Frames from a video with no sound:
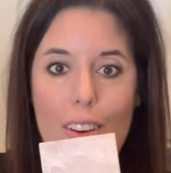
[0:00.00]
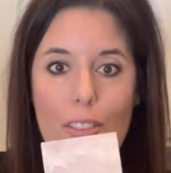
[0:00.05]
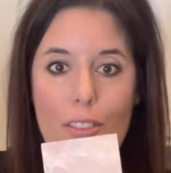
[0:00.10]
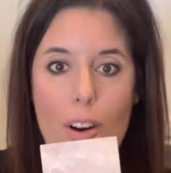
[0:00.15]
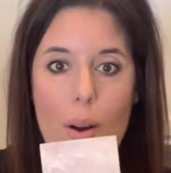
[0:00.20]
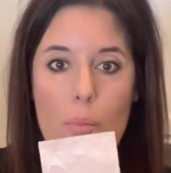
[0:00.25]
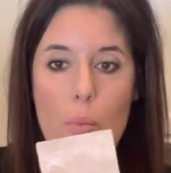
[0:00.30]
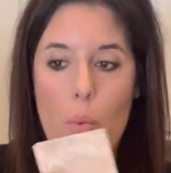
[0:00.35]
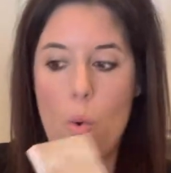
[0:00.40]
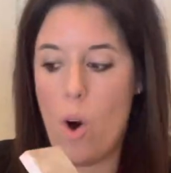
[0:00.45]

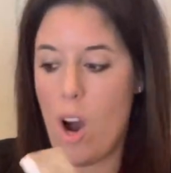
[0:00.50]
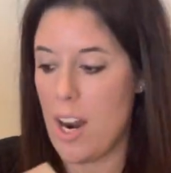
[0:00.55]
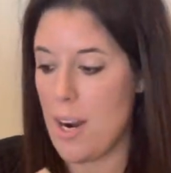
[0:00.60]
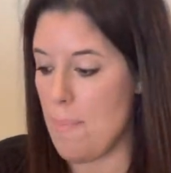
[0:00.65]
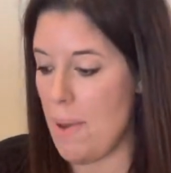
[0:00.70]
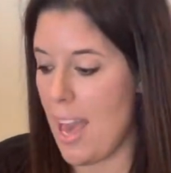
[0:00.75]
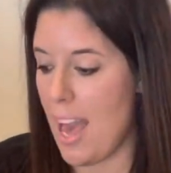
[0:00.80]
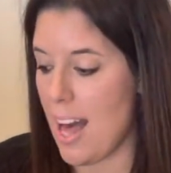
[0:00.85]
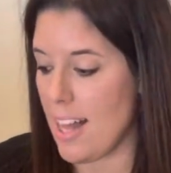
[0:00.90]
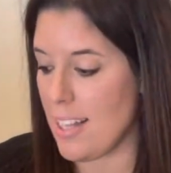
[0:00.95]
from
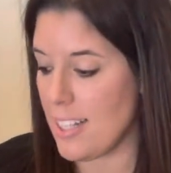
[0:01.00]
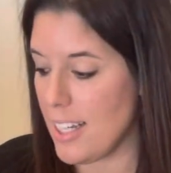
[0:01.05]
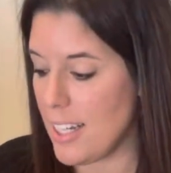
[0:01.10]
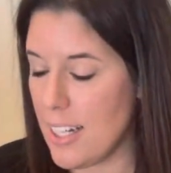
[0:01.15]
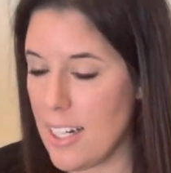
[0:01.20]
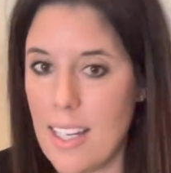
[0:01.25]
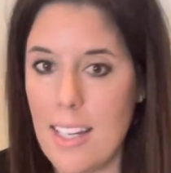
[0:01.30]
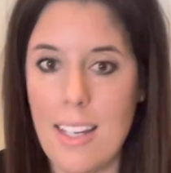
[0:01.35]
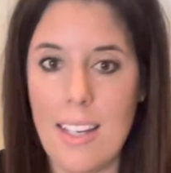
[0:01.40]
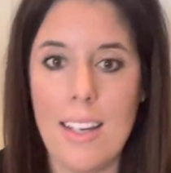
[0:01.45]
one
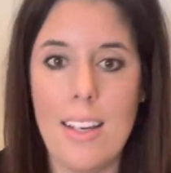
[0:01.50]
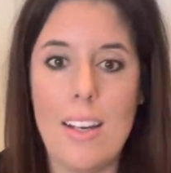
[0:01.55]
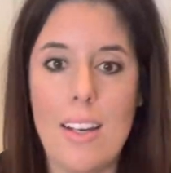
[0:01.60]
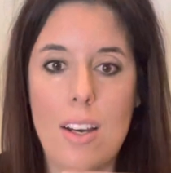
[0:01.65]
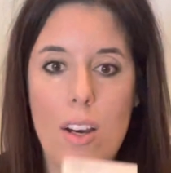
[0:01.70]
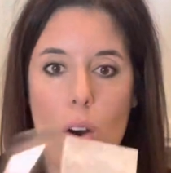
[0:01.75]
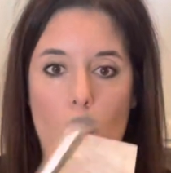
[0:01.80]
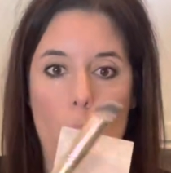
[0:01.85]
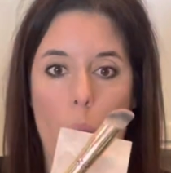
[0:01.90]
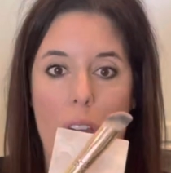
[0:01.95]
palette
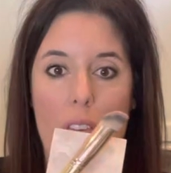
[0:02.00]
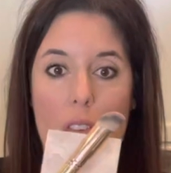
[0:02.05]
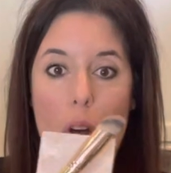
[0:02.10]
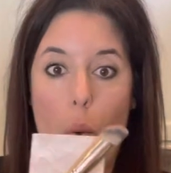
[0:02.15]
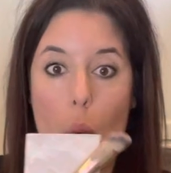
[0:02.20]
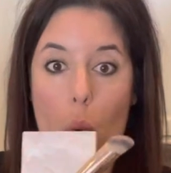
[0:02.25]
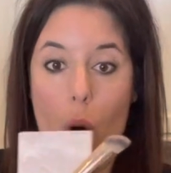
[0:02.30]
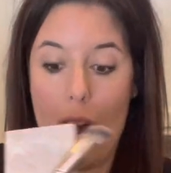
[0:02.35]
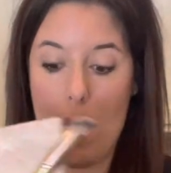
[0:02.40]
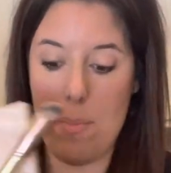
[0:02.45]
with
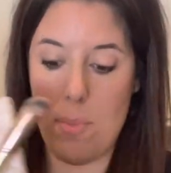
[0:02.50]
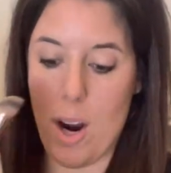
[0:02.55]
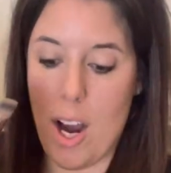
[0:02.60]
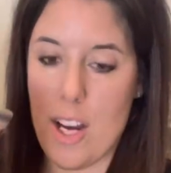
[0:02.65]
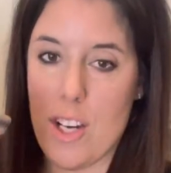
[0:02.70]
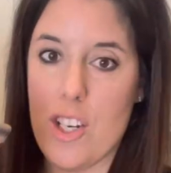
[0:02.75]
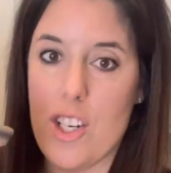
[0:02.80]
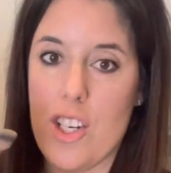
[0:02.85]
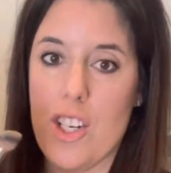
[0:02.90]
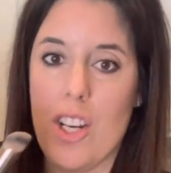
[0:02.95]
one
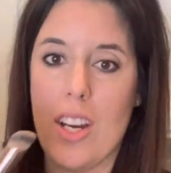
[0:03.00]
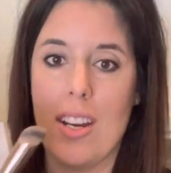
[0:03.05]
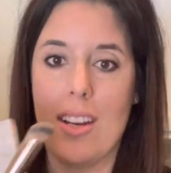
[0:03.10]
brush